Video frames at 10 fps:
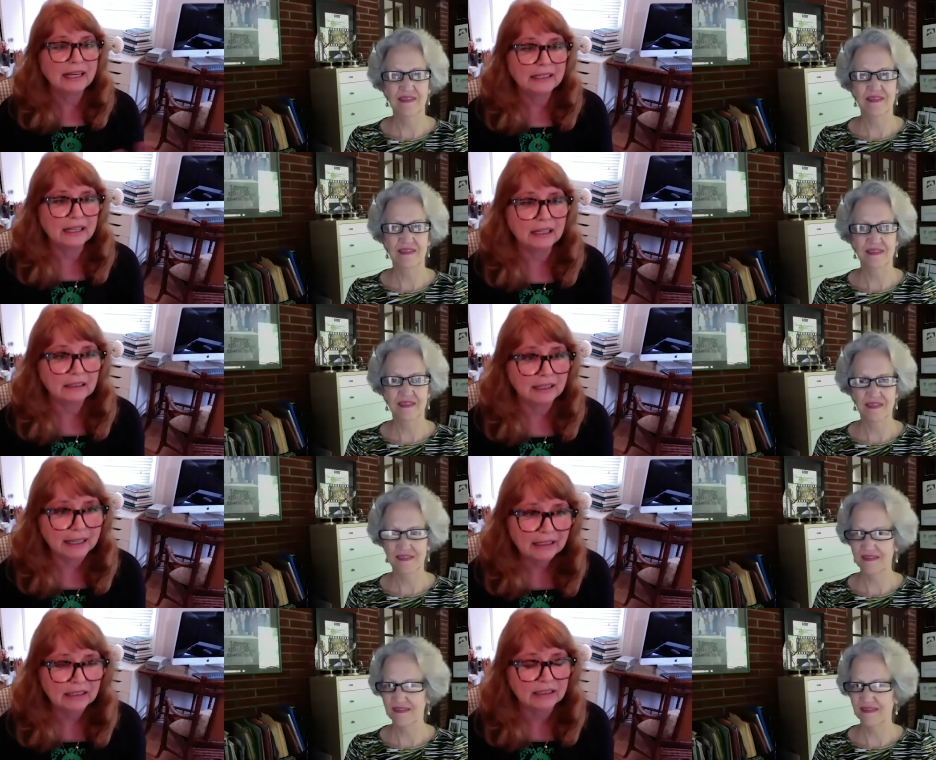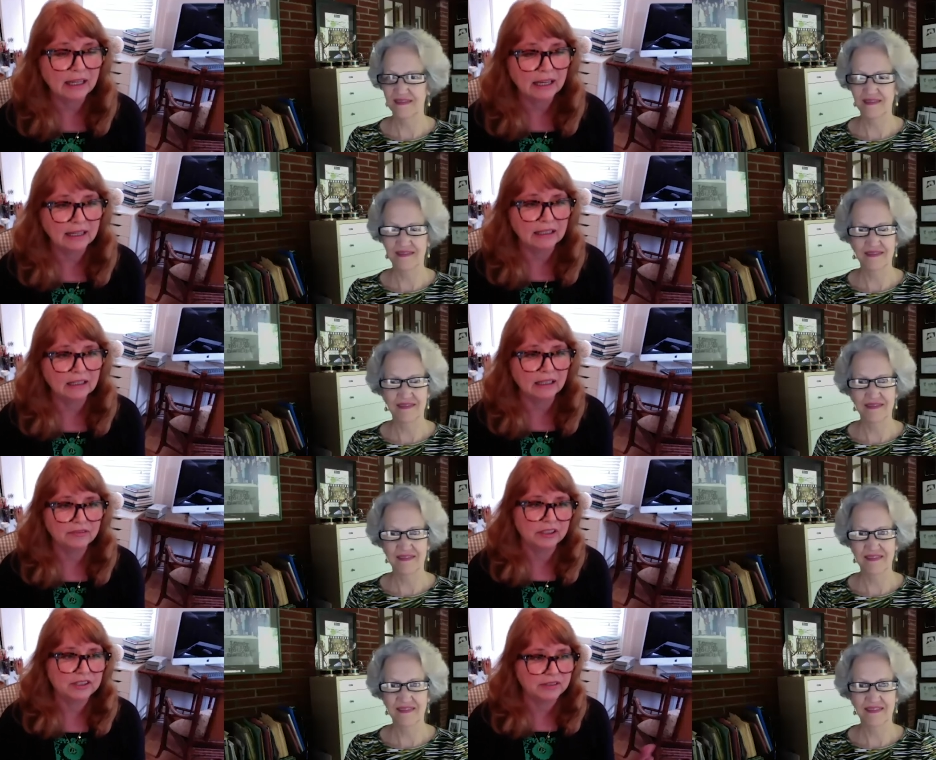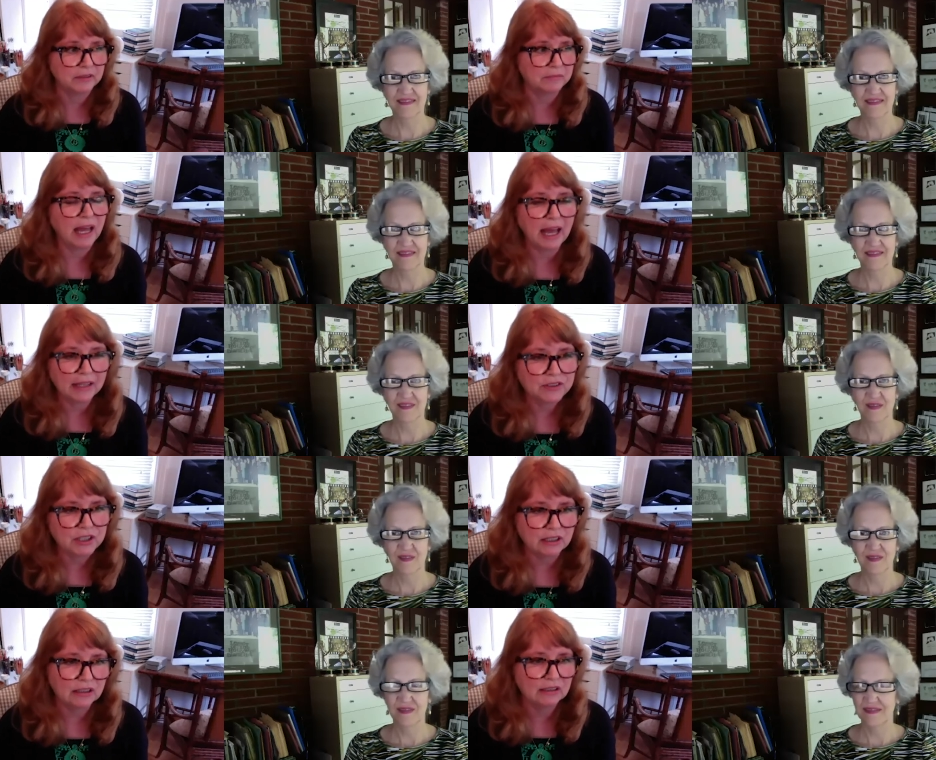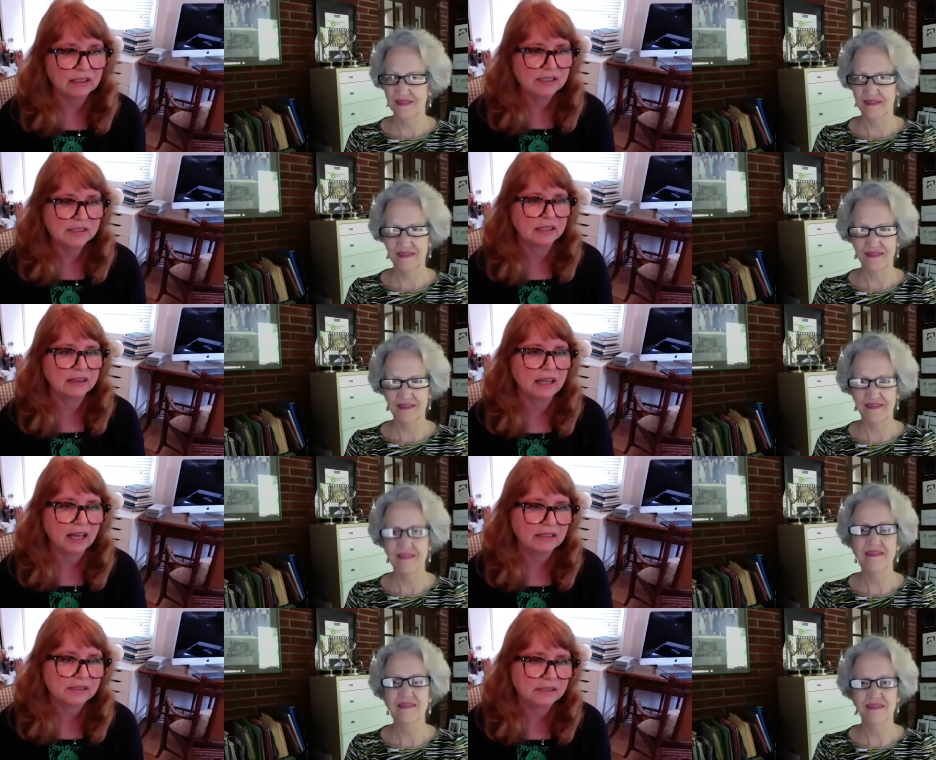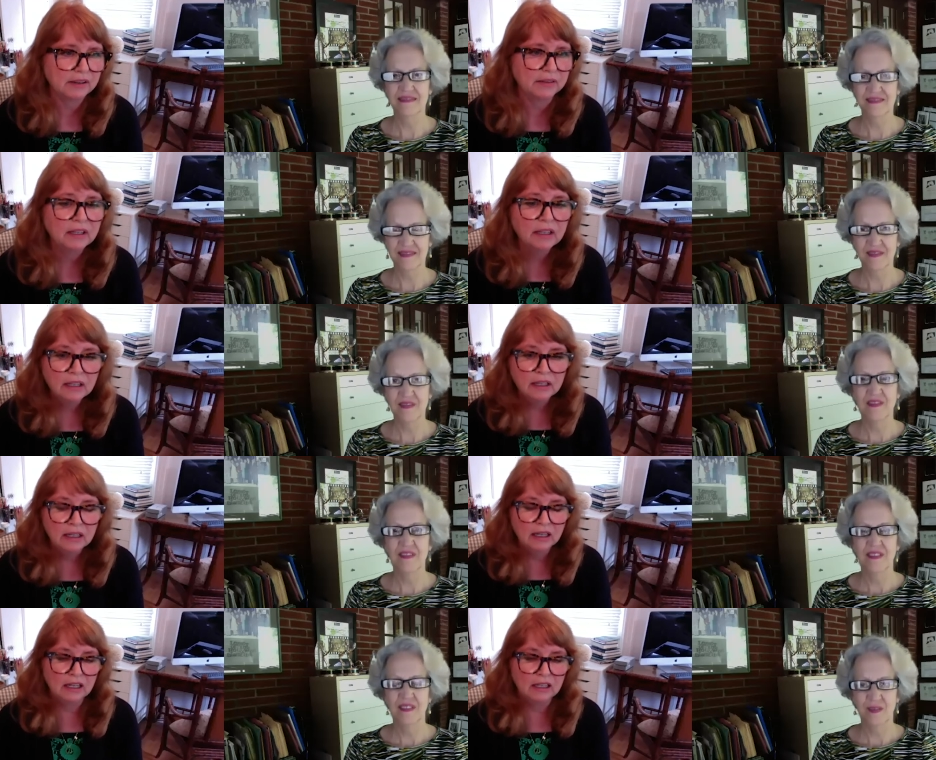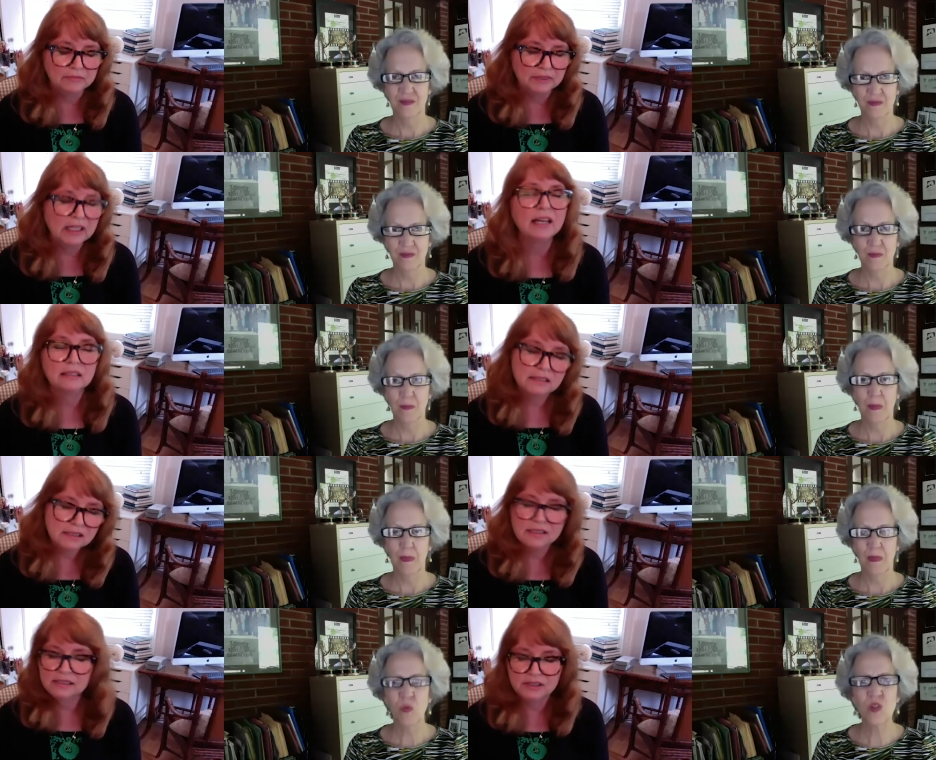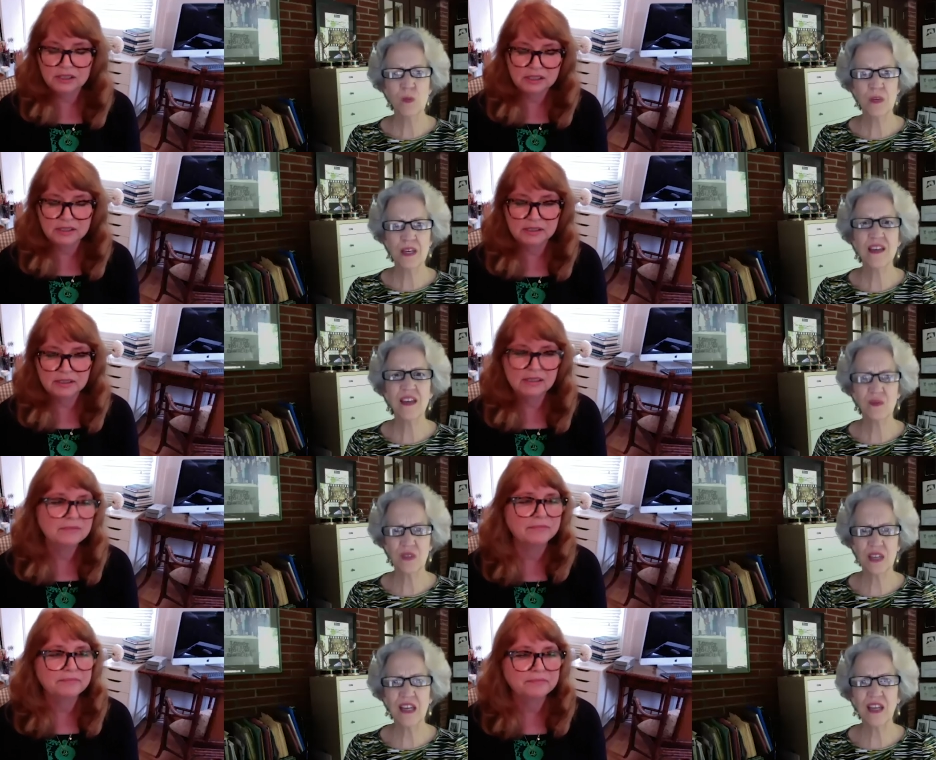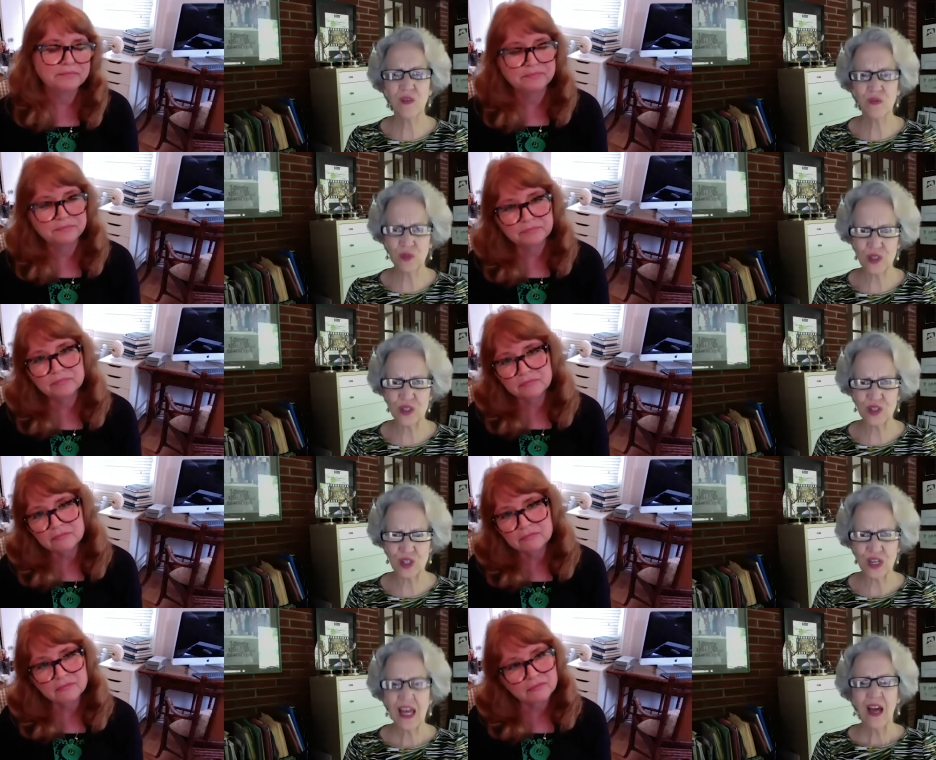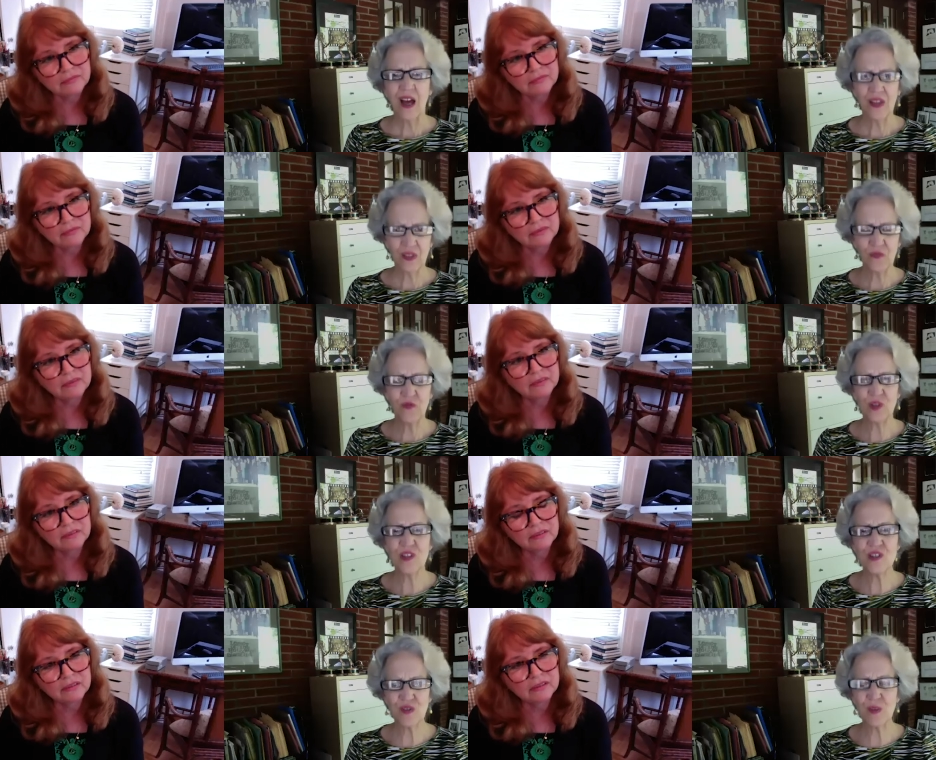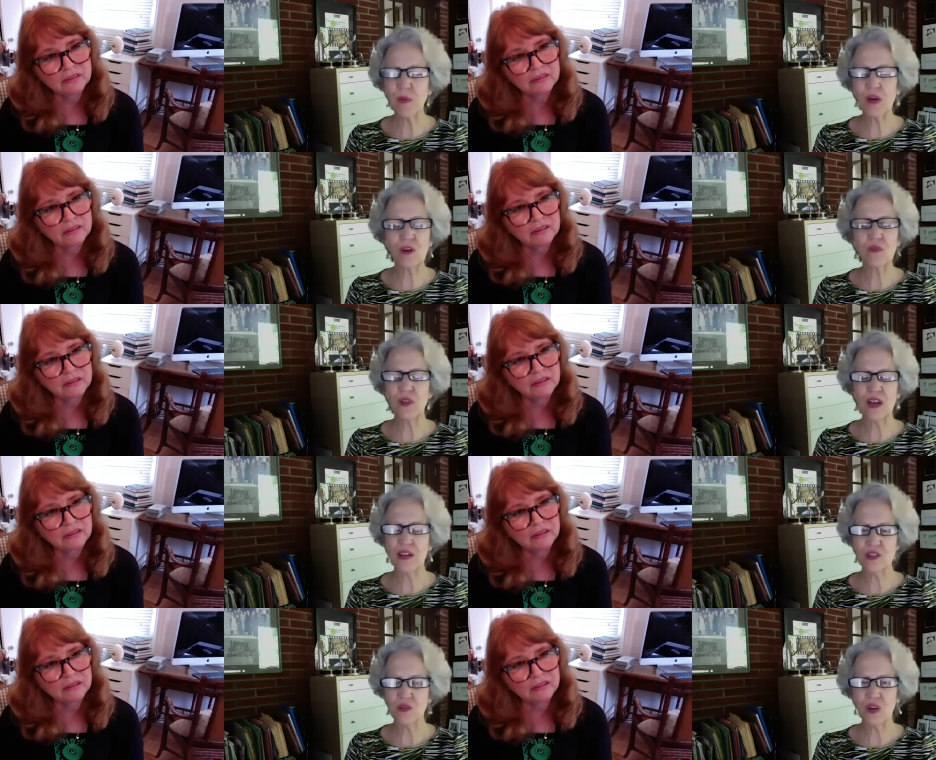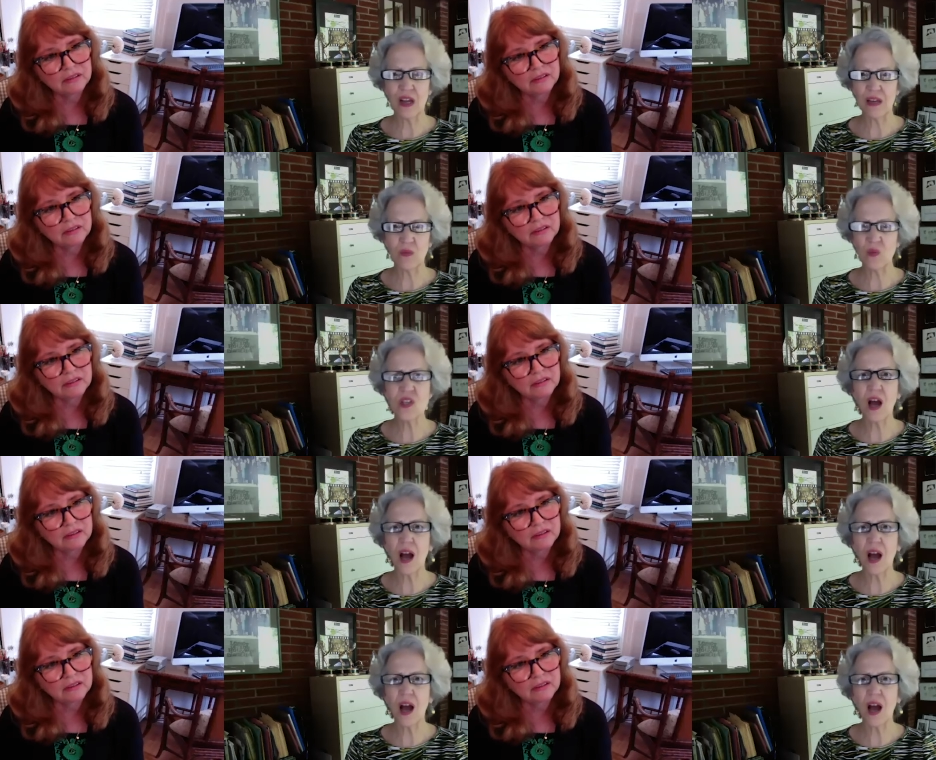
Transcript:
Speaker 1: laying an egg. I have footage of them hatching and things like that. So, yeah.
Speaker 2: Speaking of getting footage, the footage of the butterflies you got was